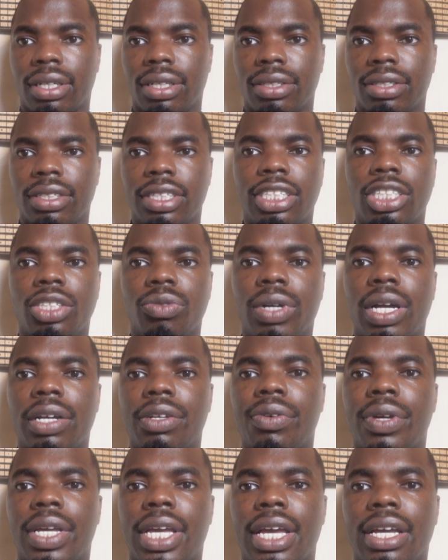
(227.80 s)
So this is why
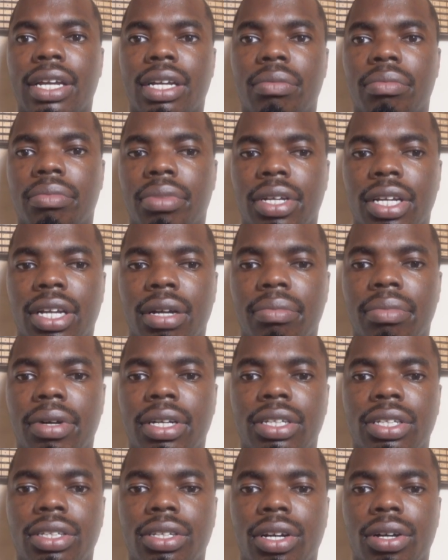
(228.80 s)
you can't compare.
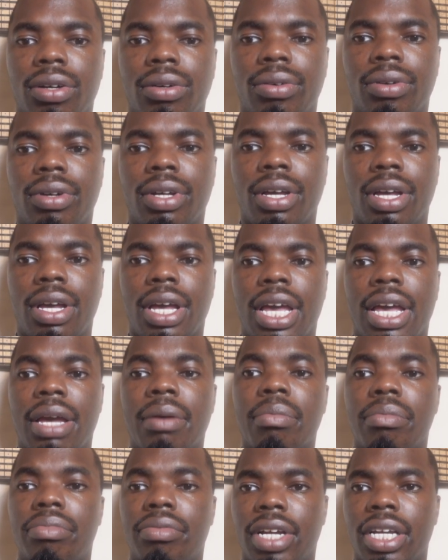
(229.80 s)
But you know,
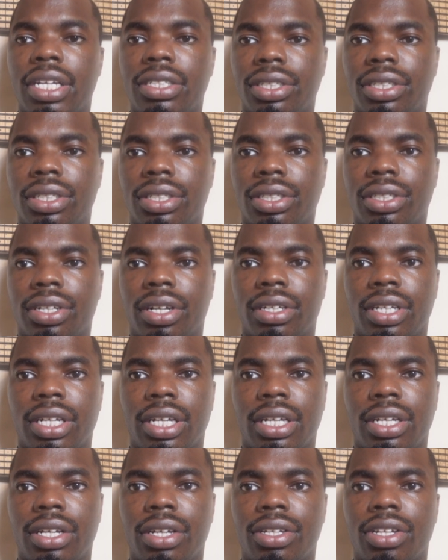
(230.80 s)
embrace your
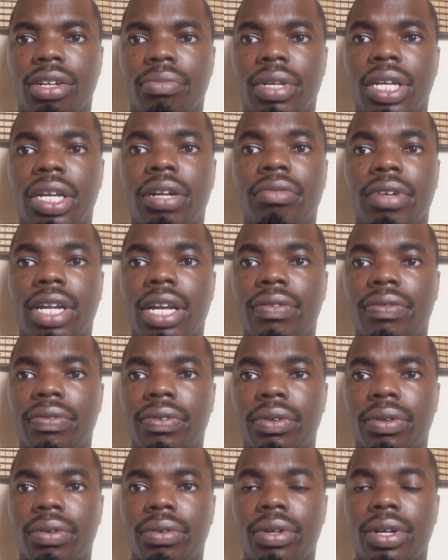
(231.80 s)
journey. You know, be
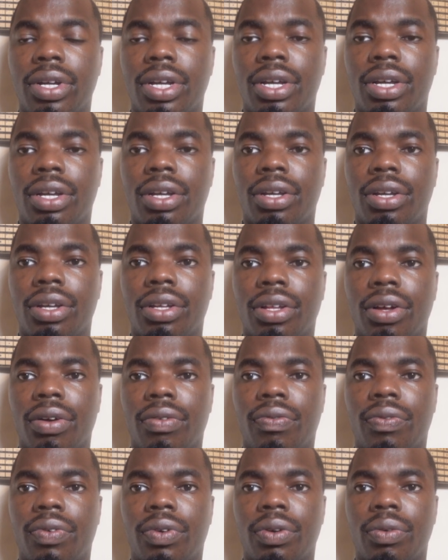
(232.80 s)
grateful. You know,
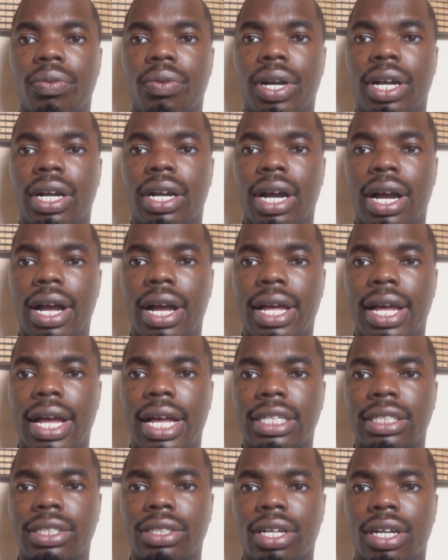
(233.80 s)
for where God
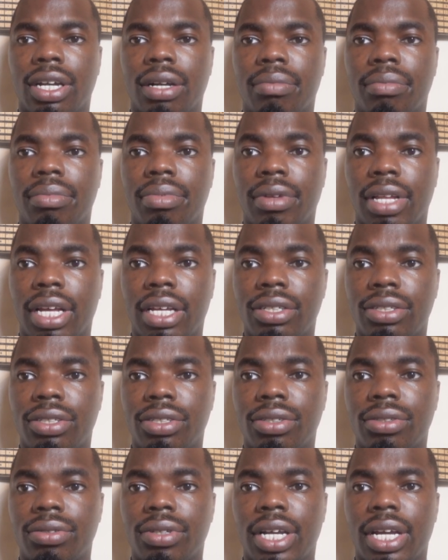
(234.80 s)
has um, placed
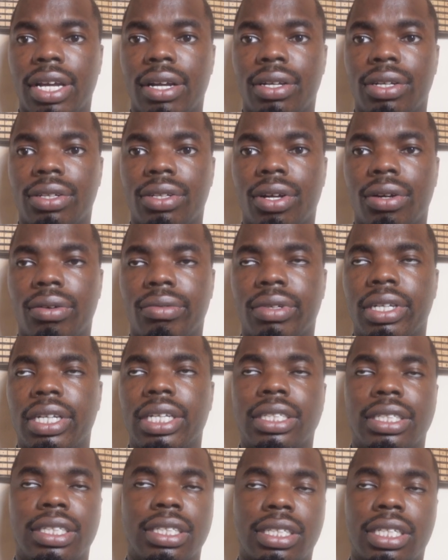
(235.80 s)
you, and you know,
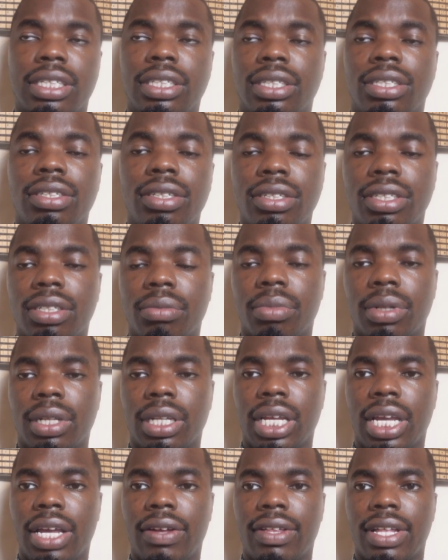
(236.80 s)
just continue to
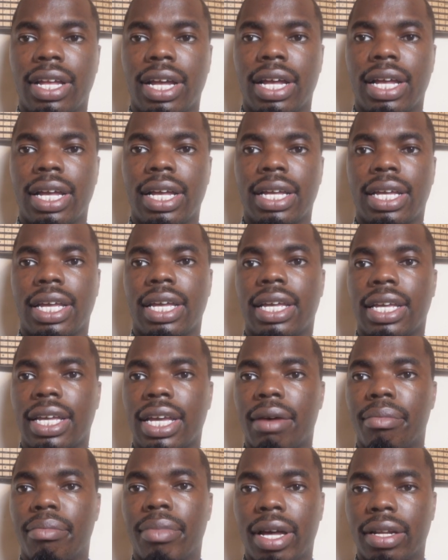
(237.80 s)
believe that it can
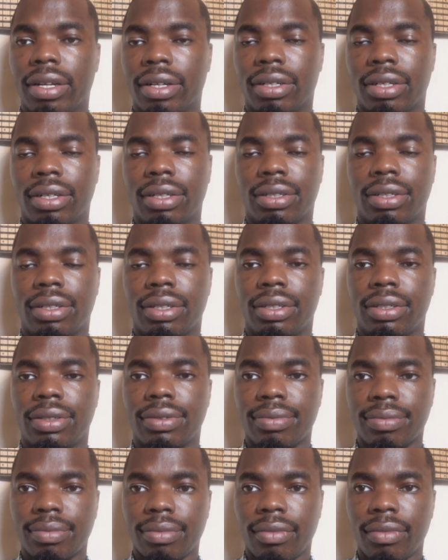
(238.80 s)
get better.
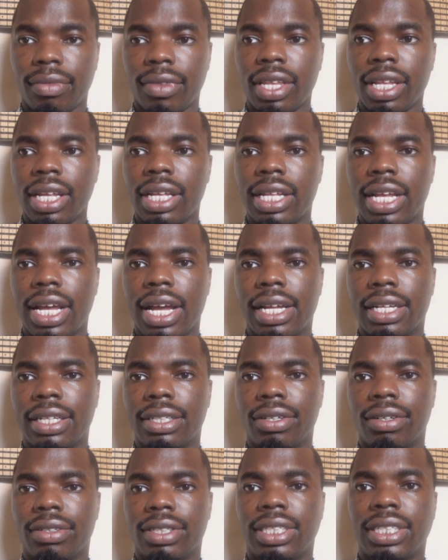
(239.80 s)
That
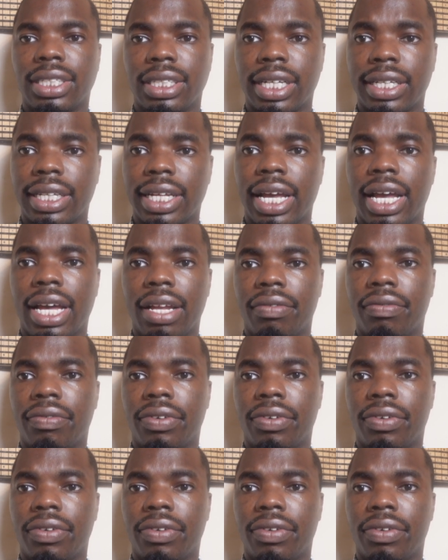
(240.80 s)
you know, this is not the end